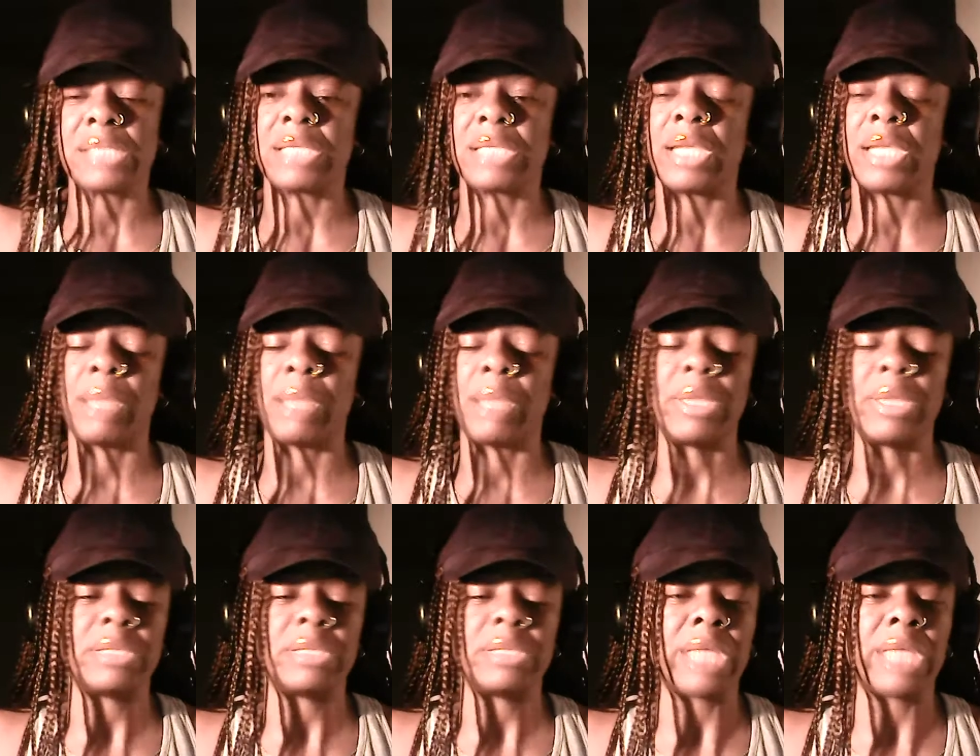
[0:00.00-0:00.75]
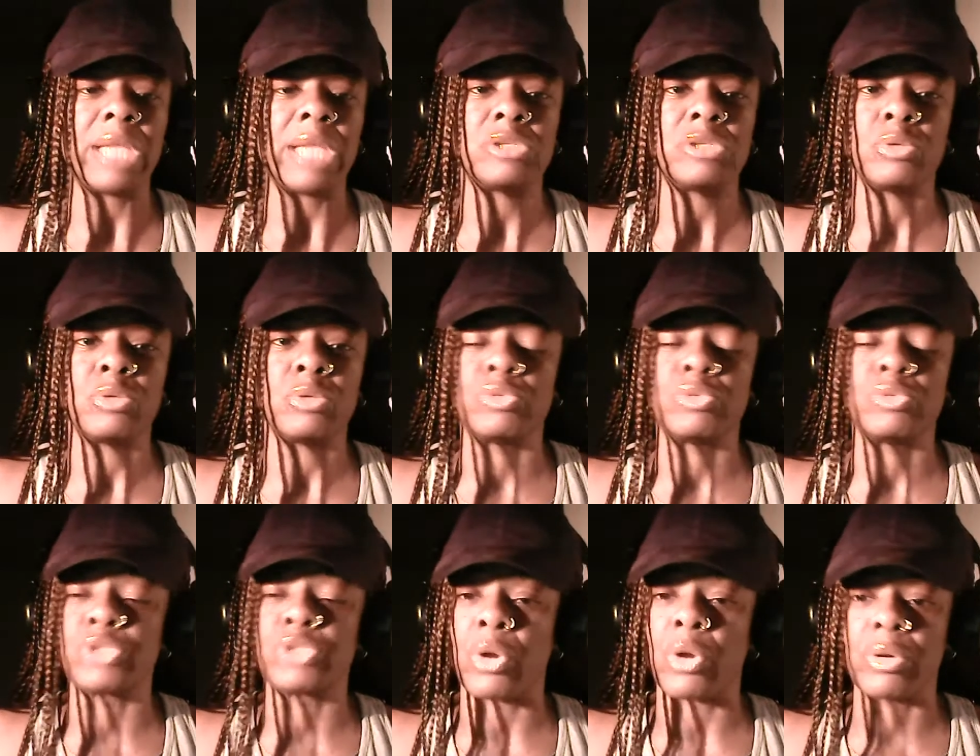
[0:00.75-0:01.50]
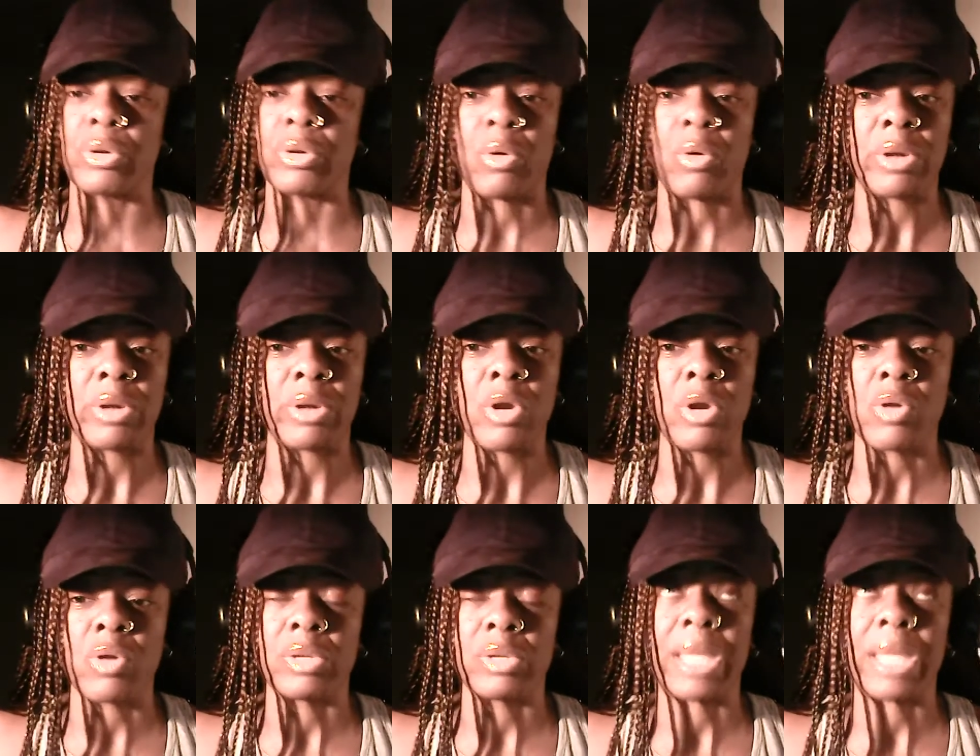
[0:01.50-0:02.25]
and I mean they do dirt on
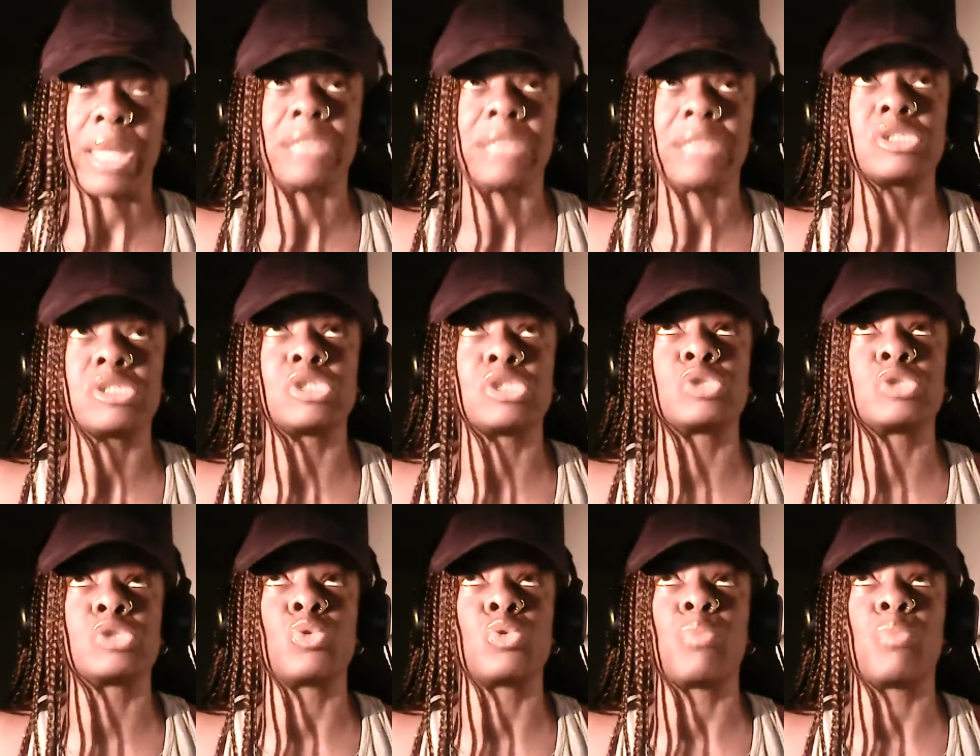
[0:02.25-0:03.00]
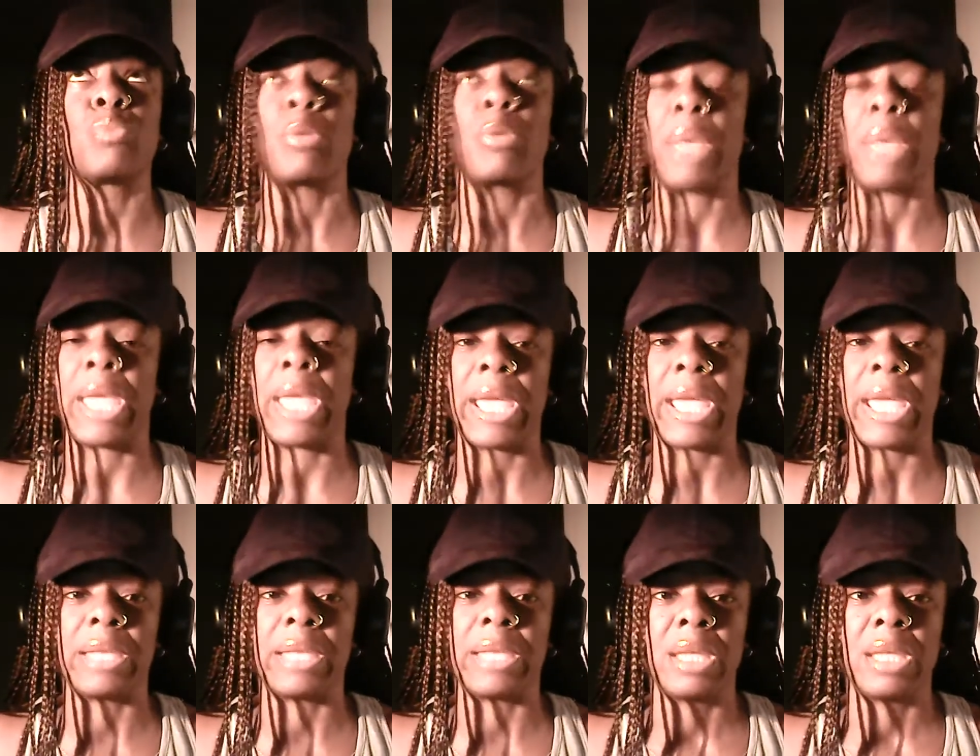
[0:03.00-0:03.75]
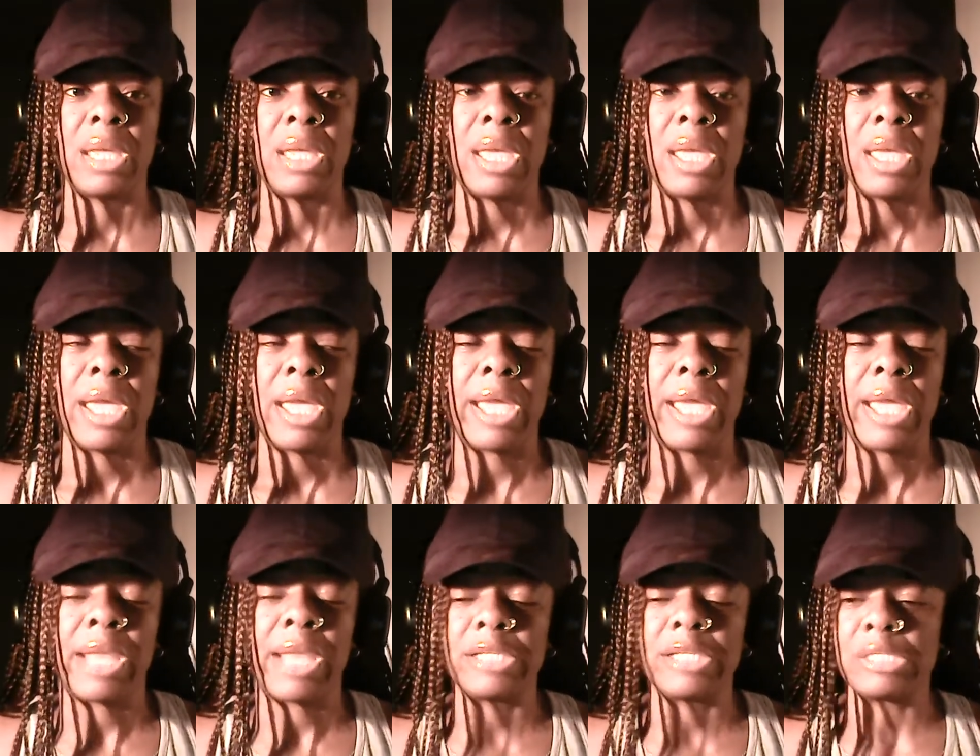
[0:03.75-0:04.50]
her like super bad.
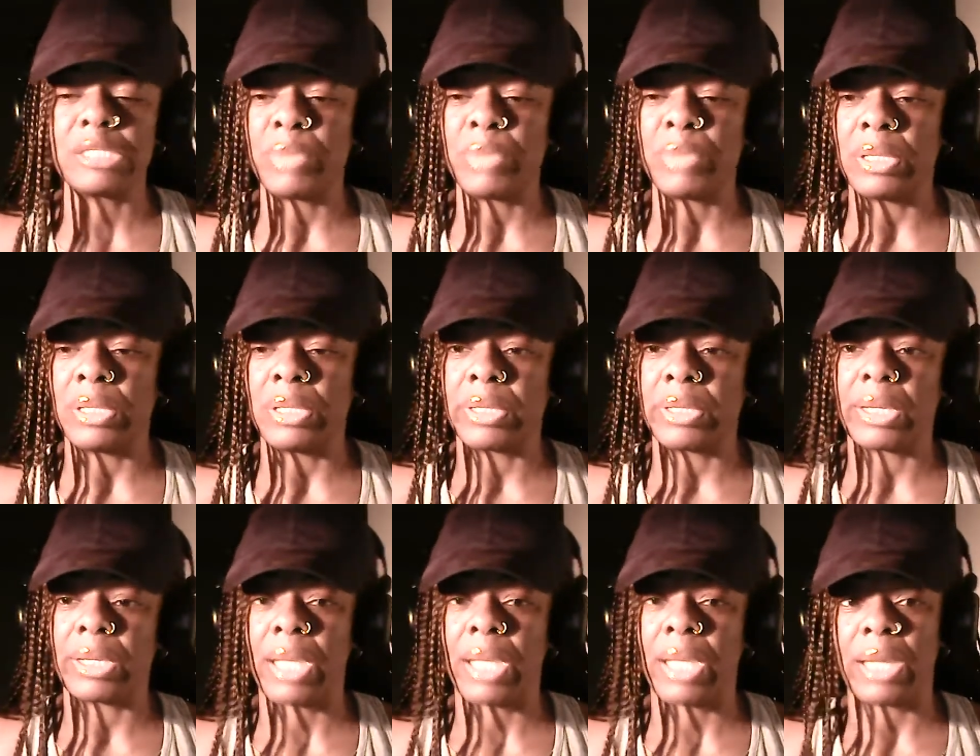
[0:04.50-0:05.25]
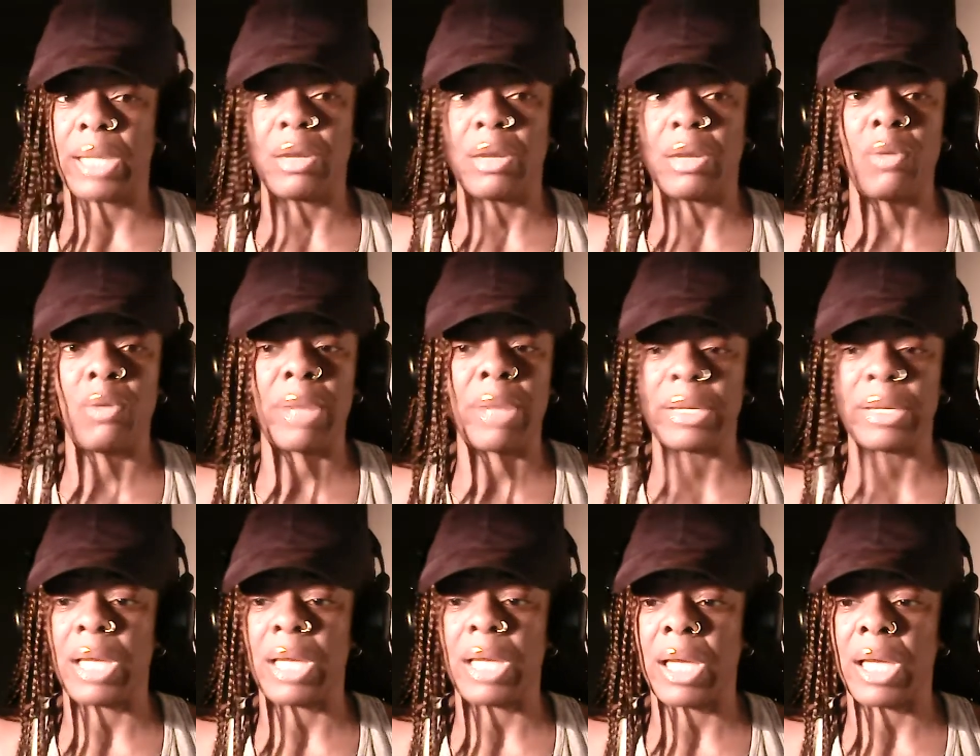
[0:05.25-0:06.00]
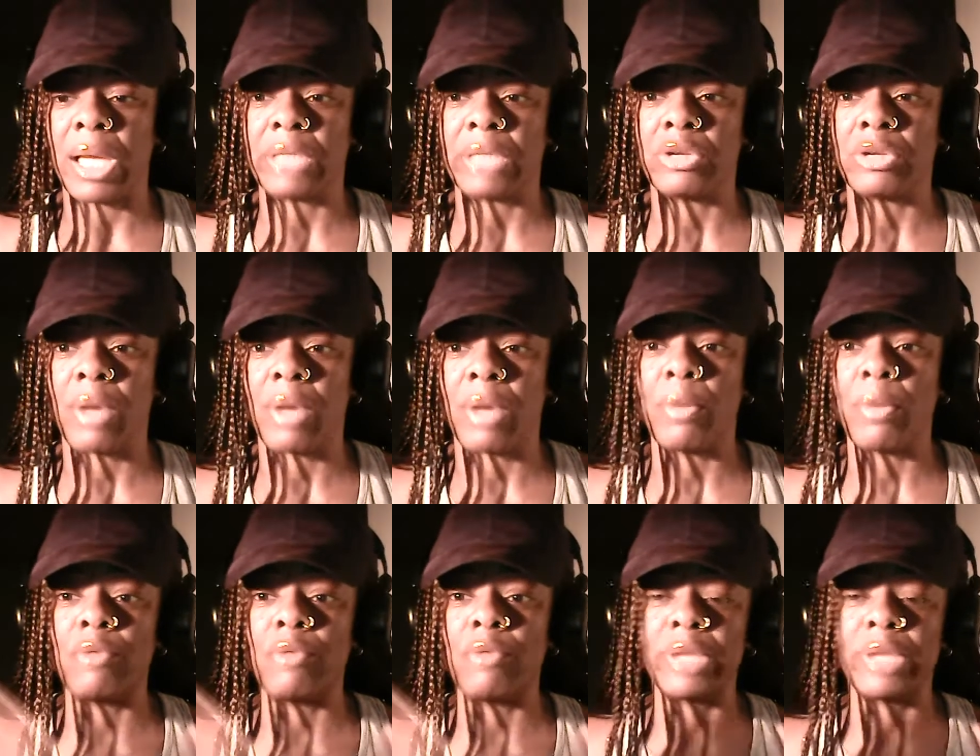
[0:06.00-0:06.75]
And I just be looking like, oh my God,
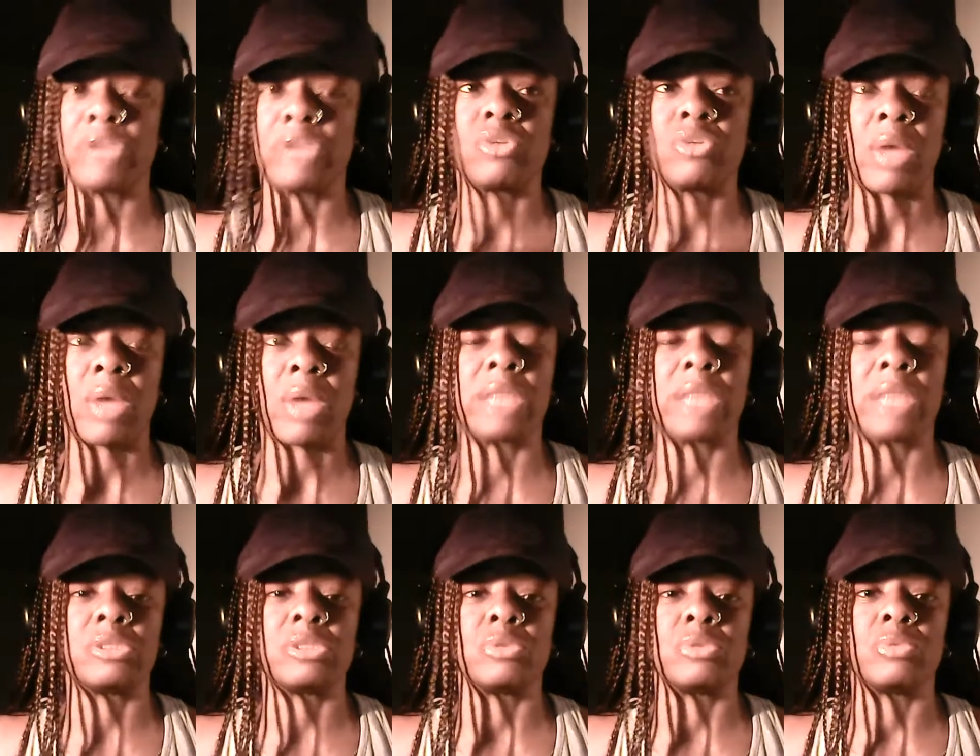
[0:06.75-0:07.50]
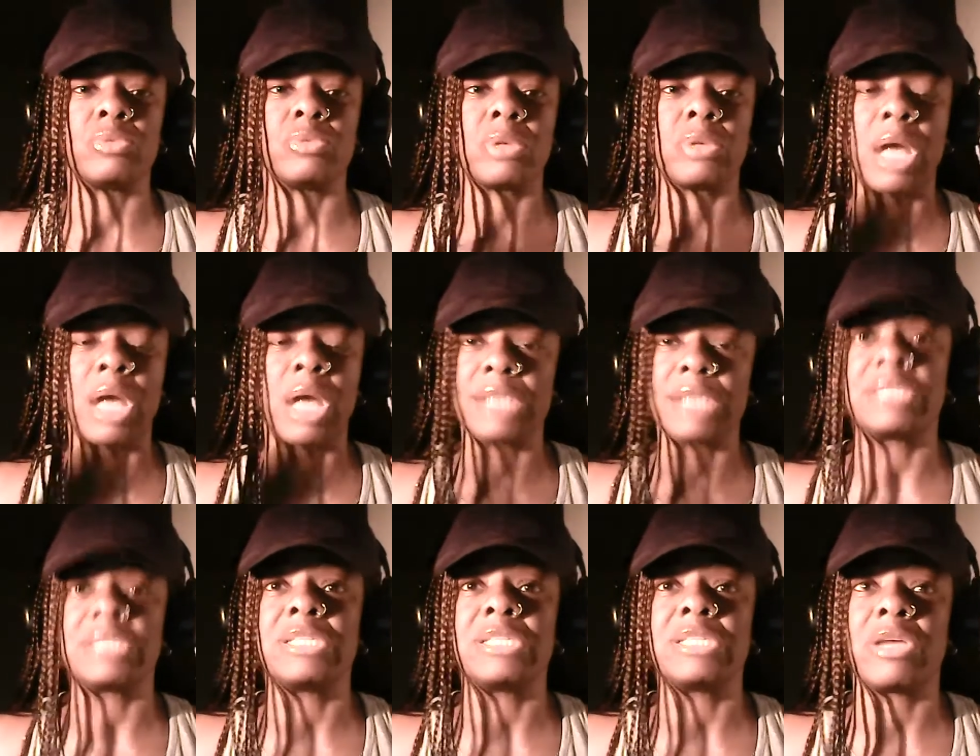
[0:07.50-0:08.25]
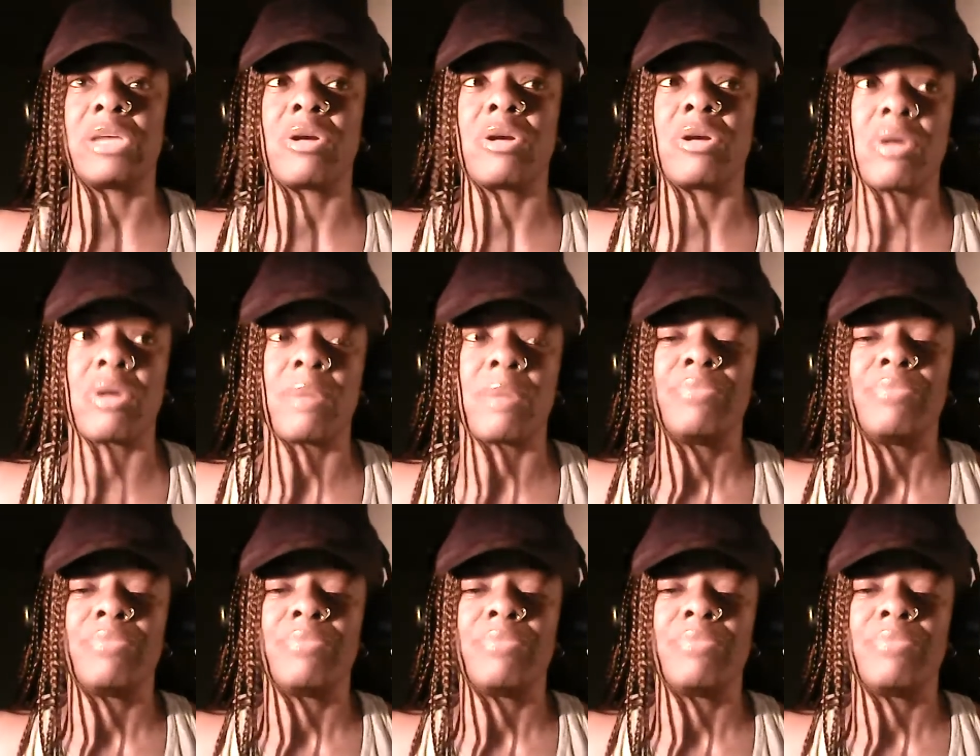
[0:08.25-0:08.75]
I'm over there trying to constantly tell her,